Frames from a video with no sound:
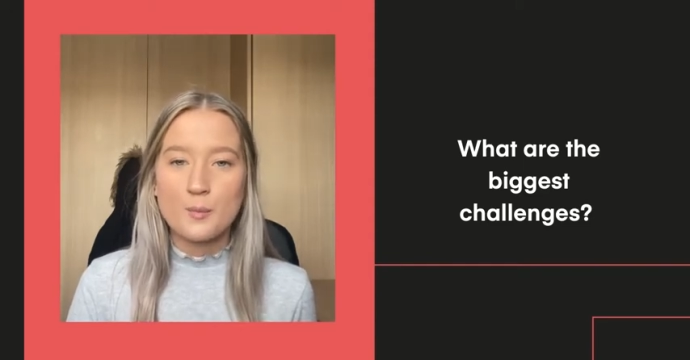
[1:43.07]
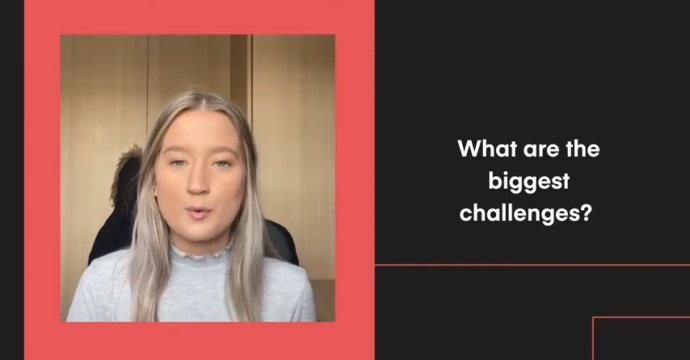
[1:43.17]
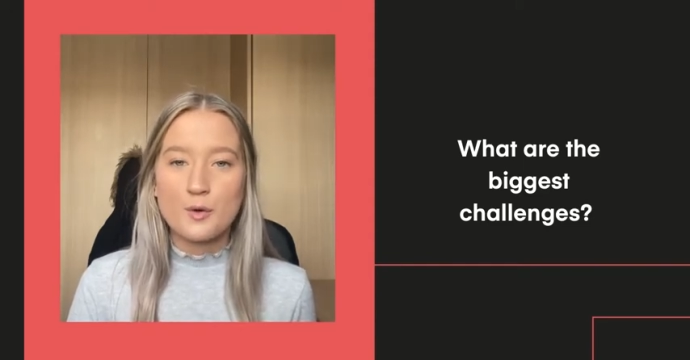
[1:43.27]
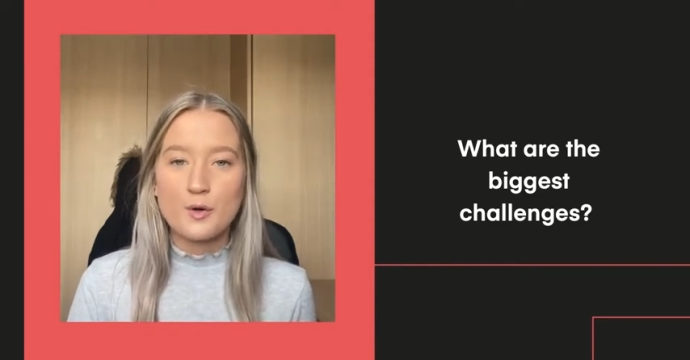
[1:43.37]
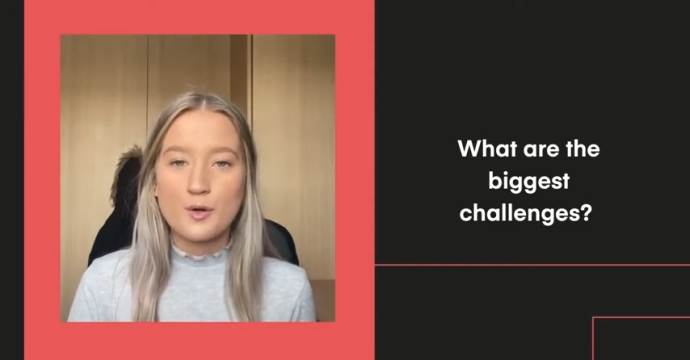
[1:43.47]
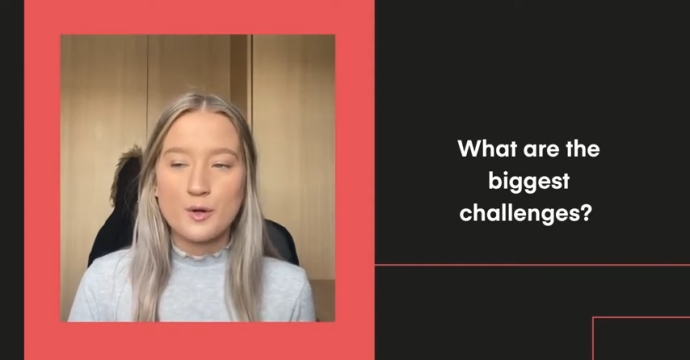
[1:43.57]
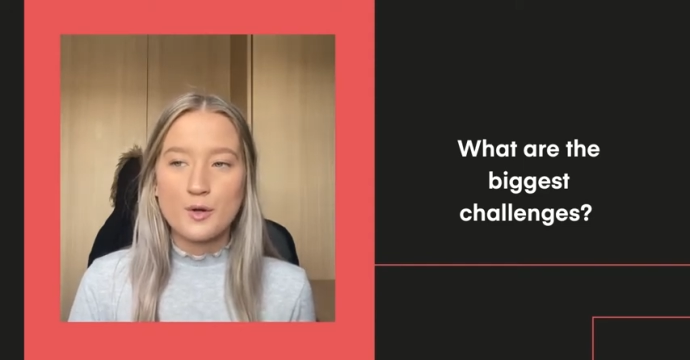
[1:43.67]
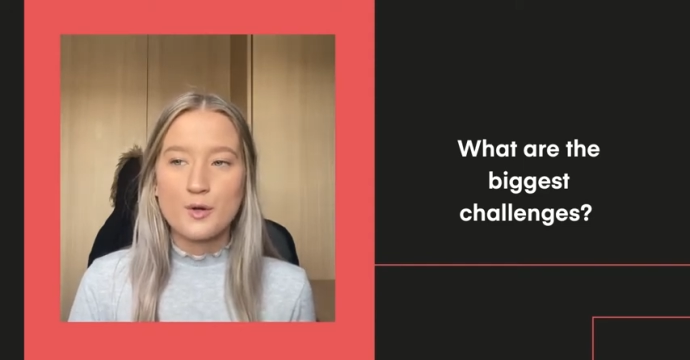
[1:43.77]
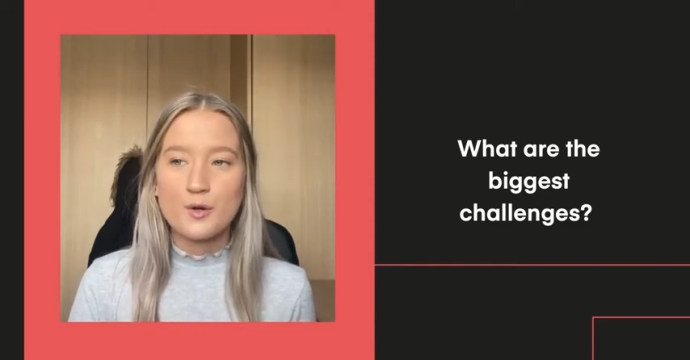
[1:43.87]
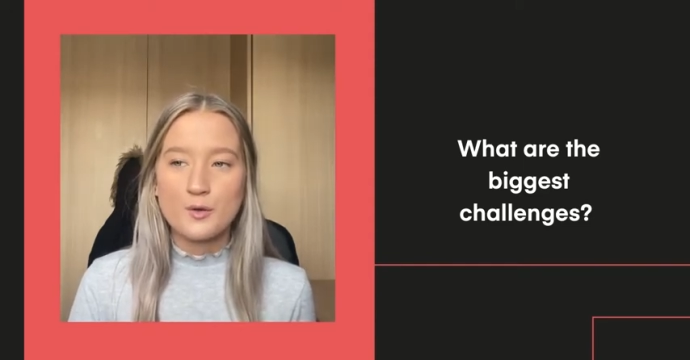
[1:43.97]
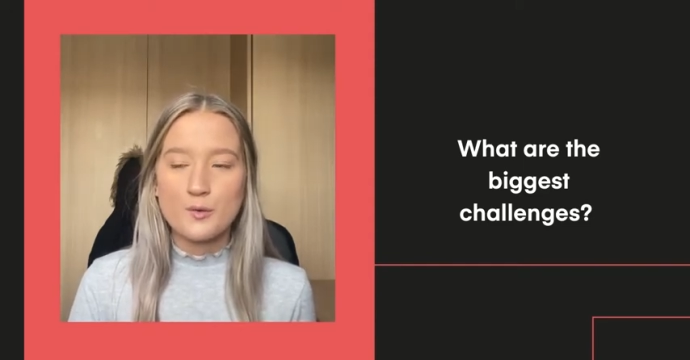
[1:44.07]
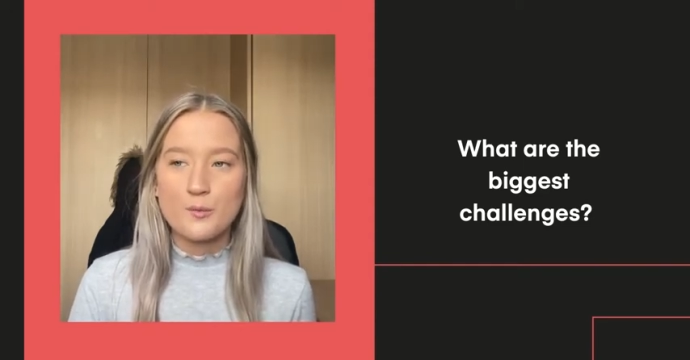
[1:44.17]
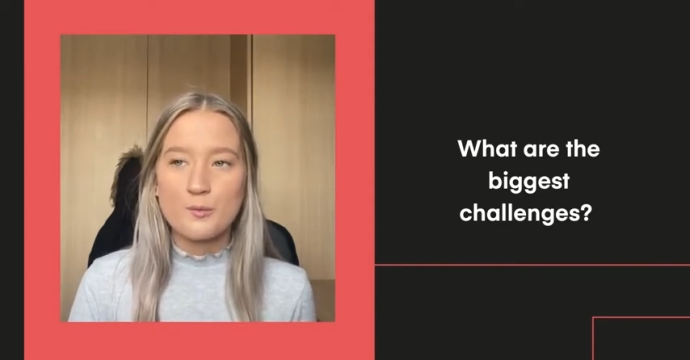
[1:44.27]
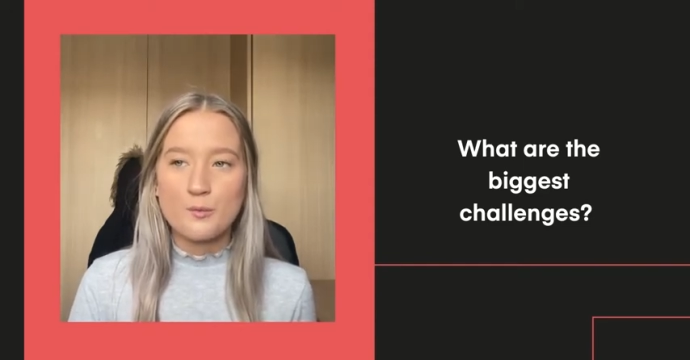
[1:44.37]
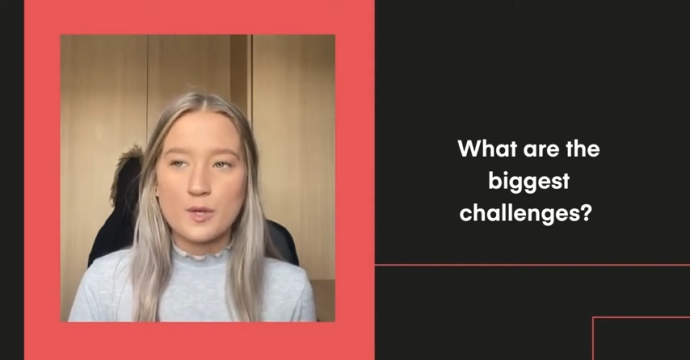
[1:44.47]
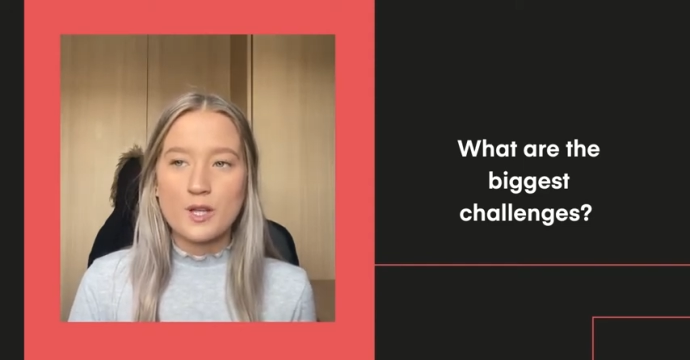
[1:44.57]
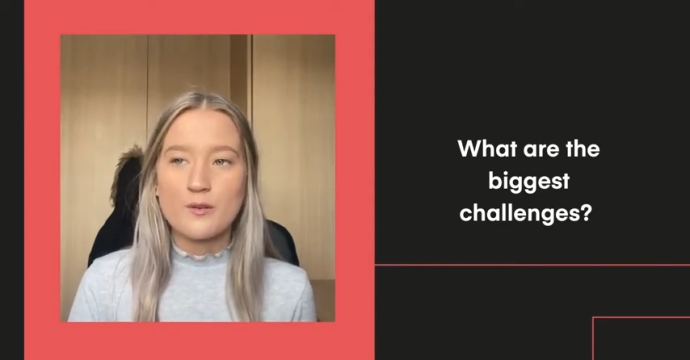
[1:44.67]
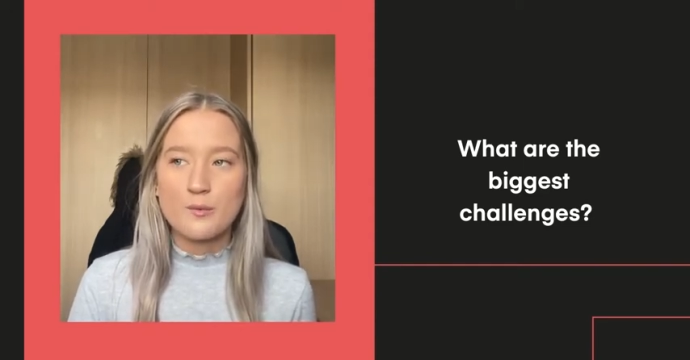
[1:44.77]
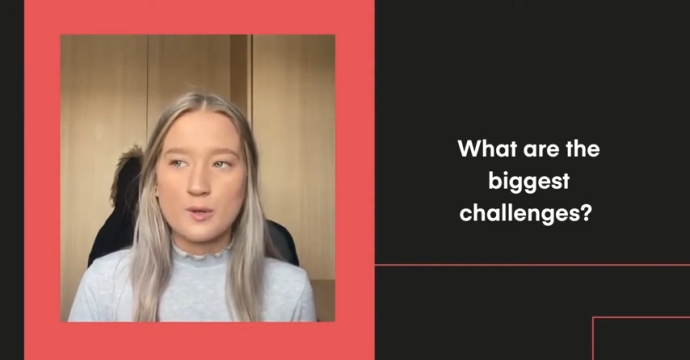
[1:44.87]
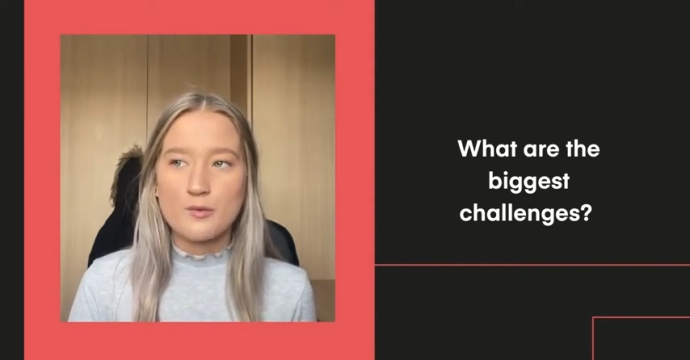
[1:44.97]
But if we